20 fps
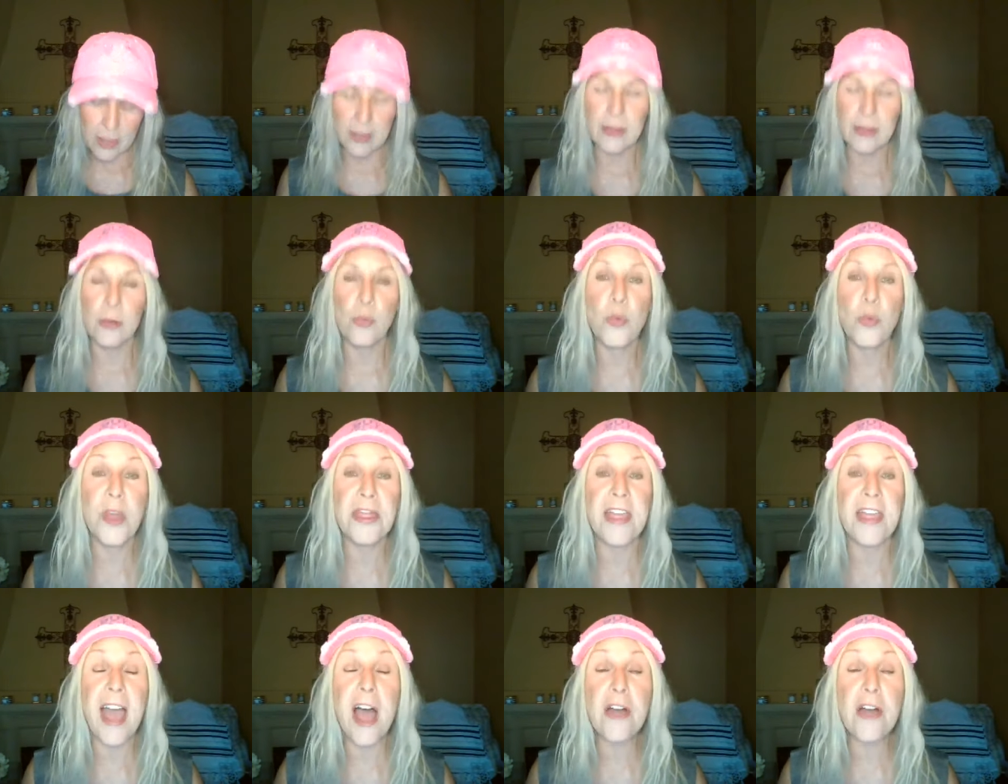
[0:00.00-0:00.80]

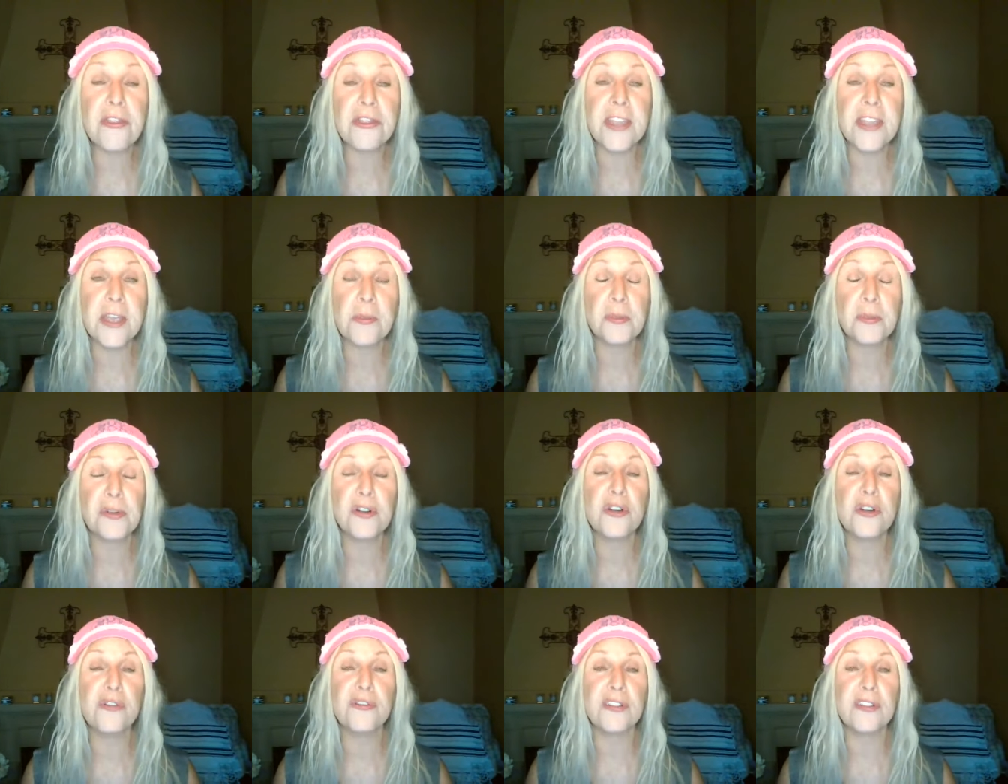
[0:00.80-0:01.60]
without the
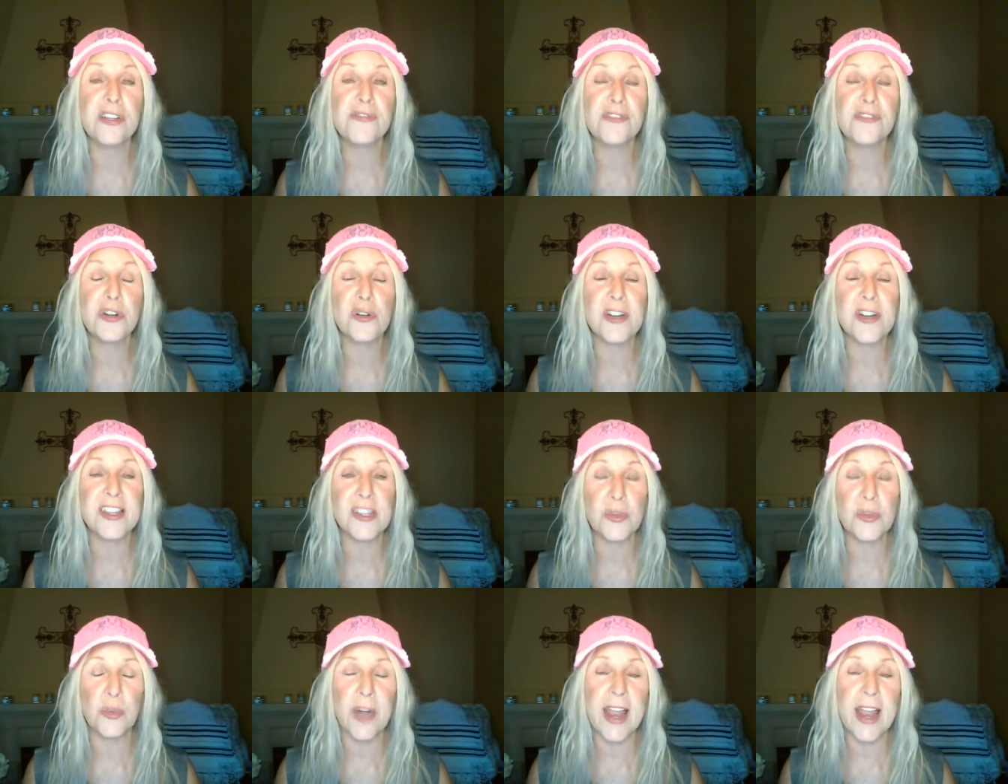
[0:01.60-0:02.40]
approval of
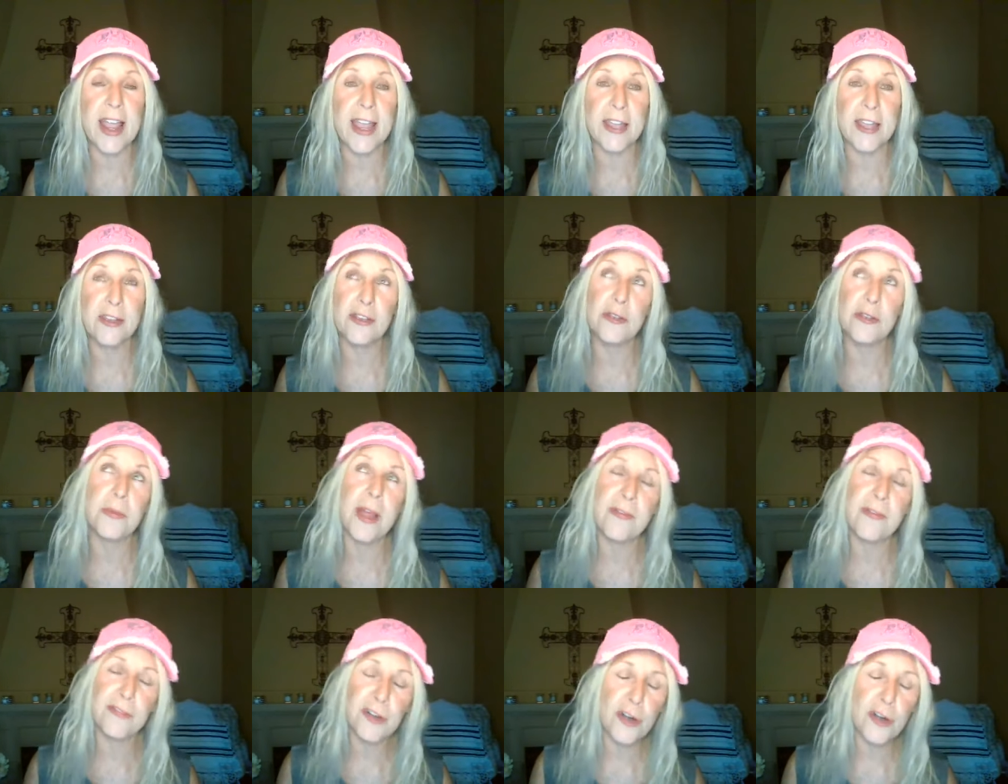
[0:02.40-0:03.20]
Chris Wray, whom
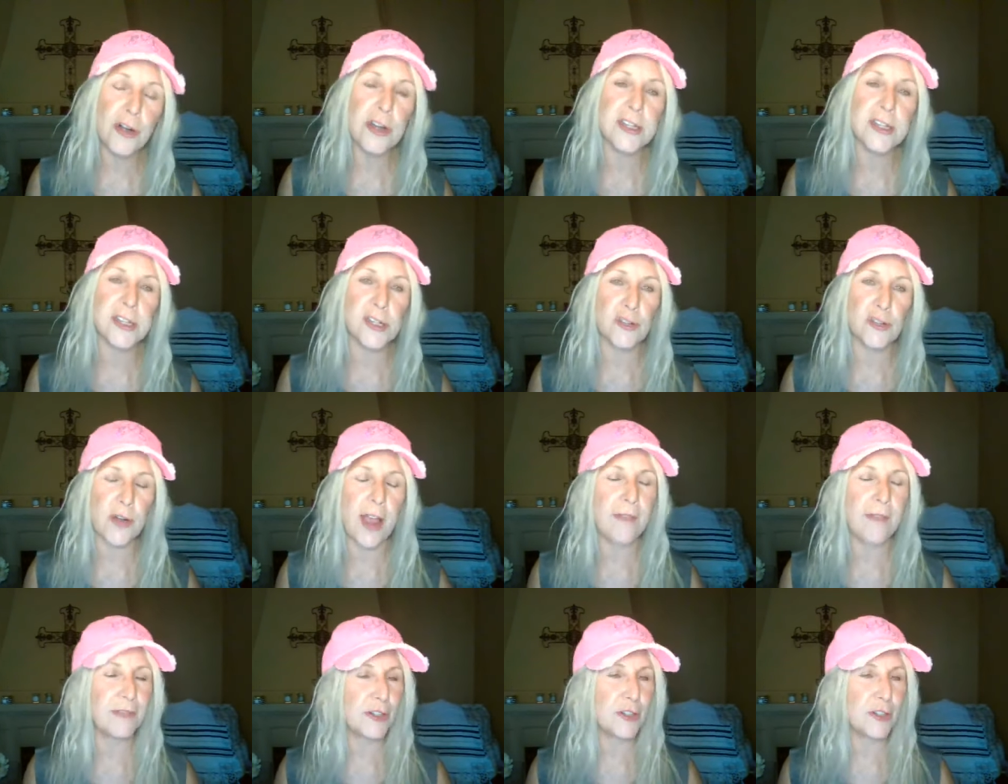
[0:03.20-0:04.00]
I've heard is a
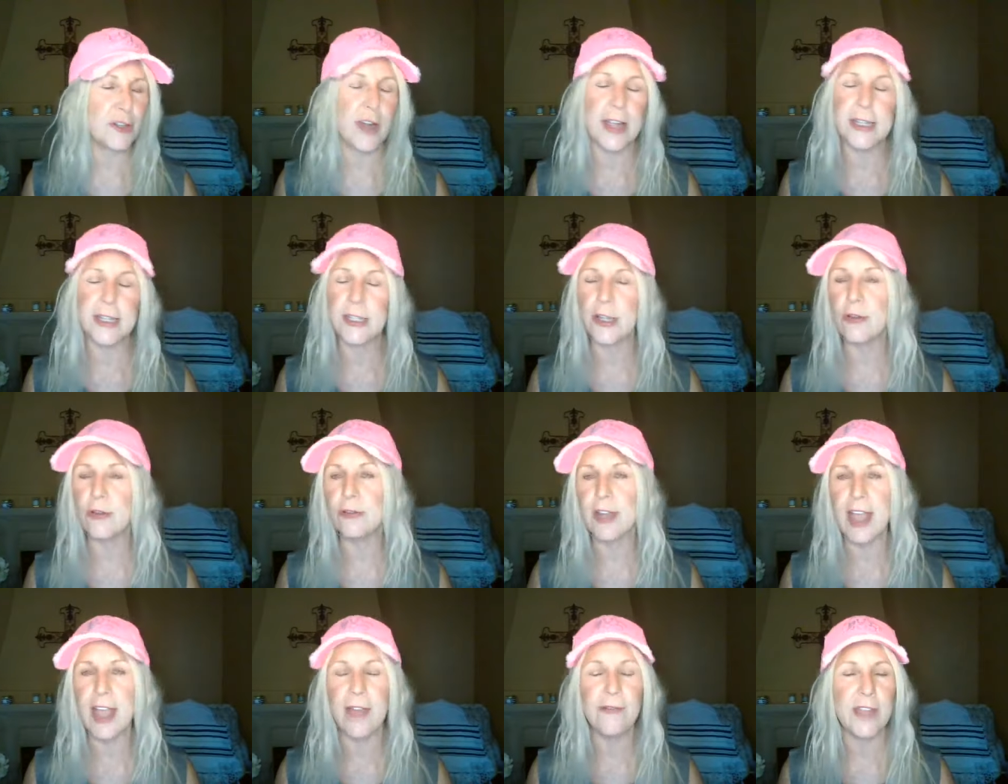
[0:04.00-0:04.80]
trafficker, I
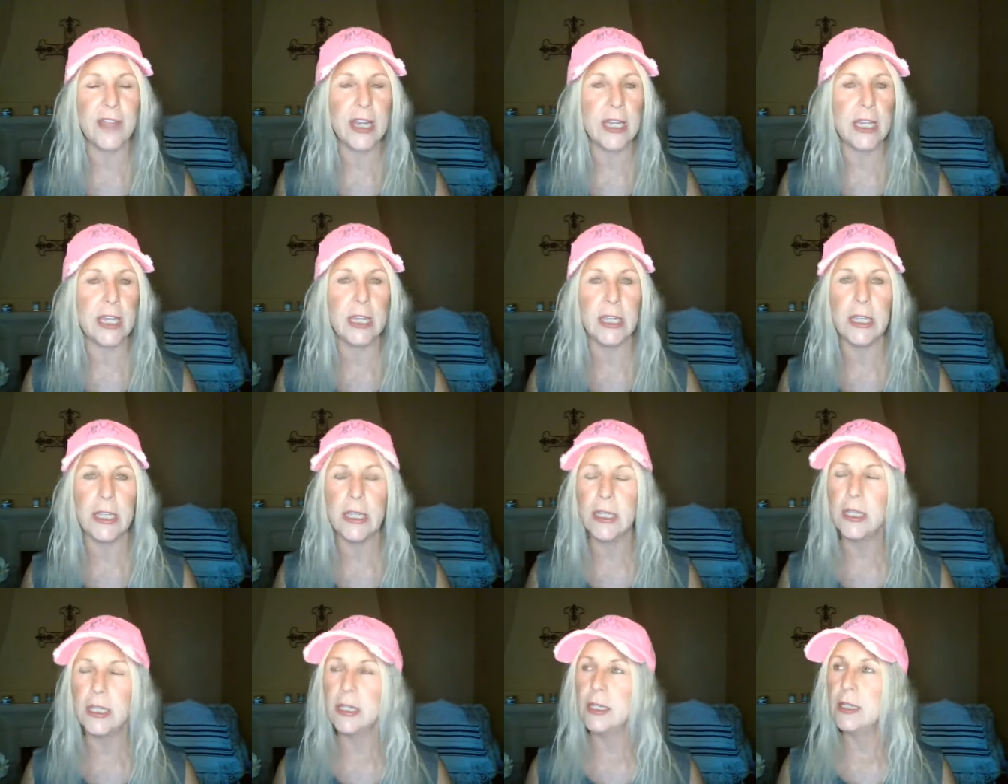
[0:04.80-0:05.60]
don't have any
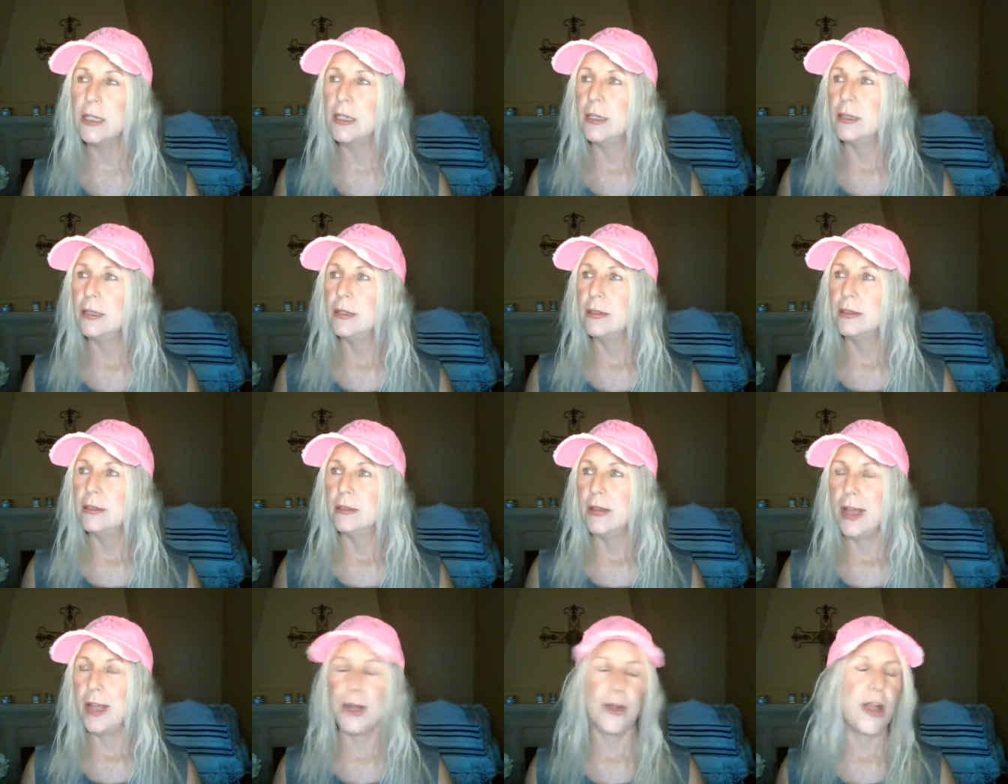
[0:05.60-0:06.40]

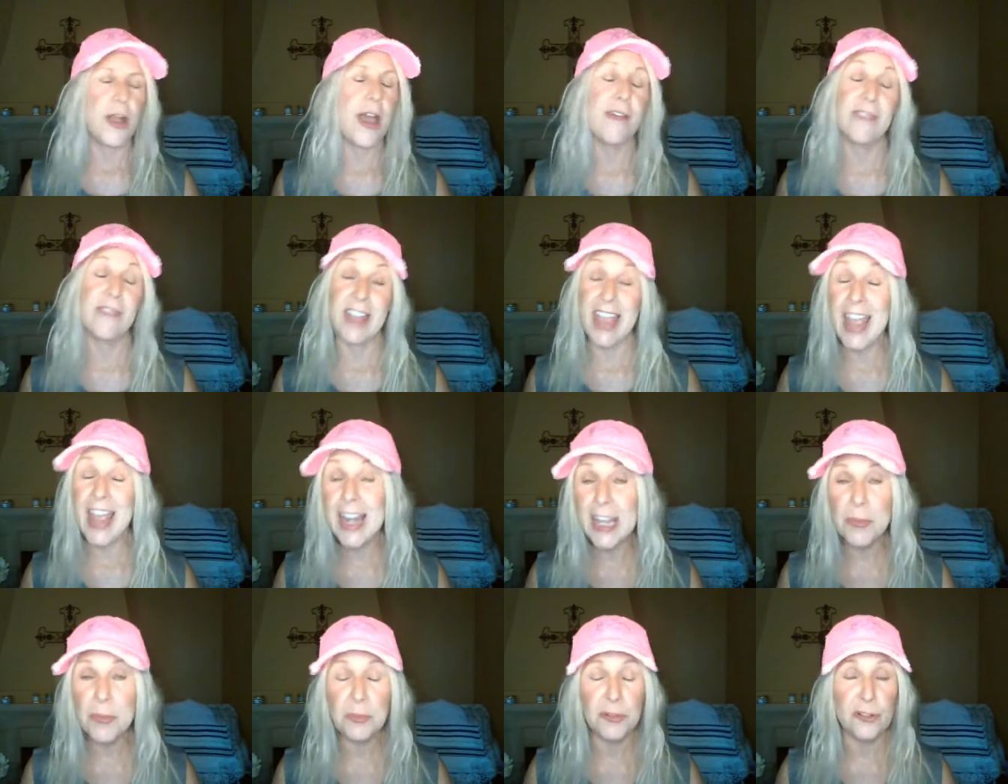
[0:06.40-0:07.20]
I don't have
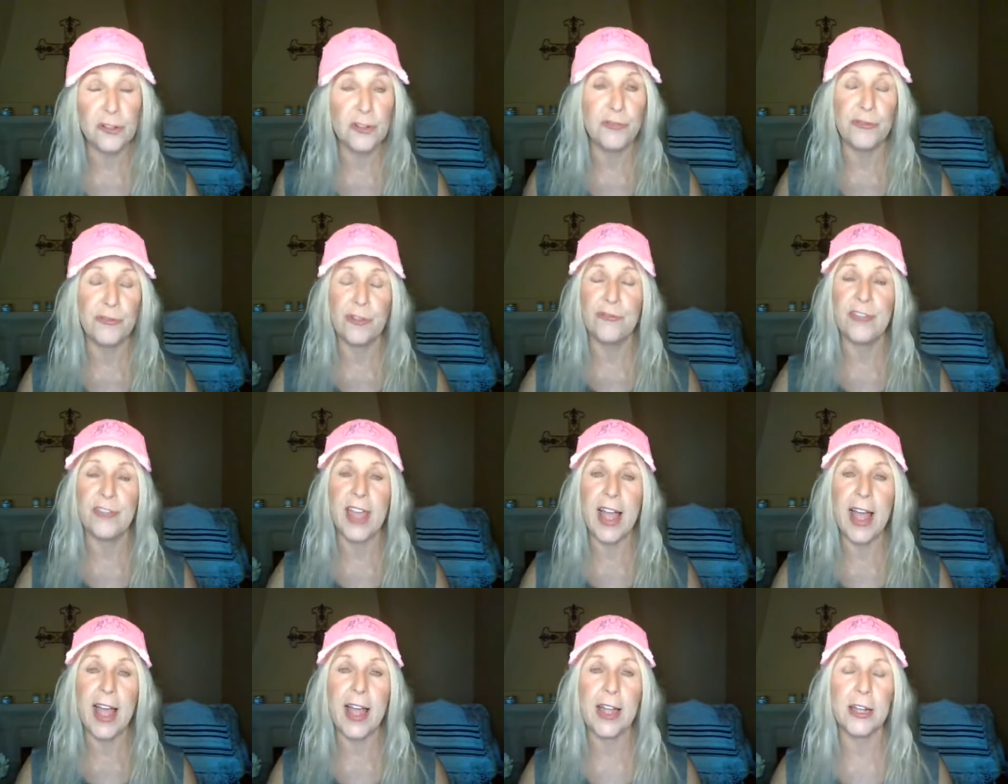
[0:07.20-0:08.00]
any proof of
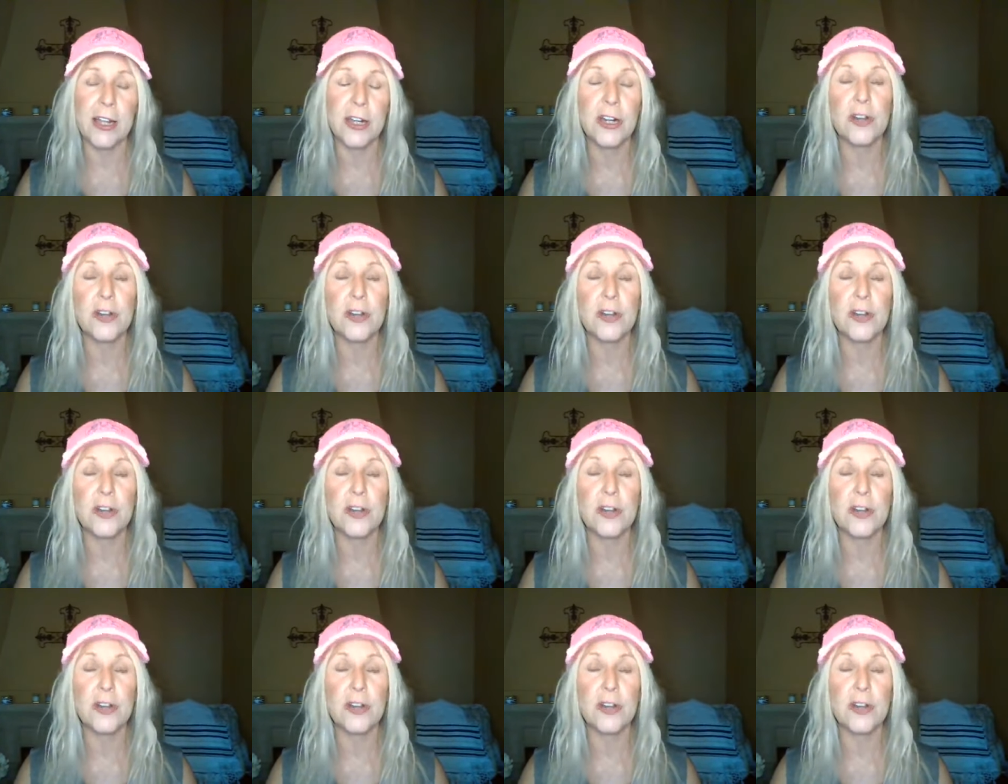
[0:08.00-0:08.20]
that.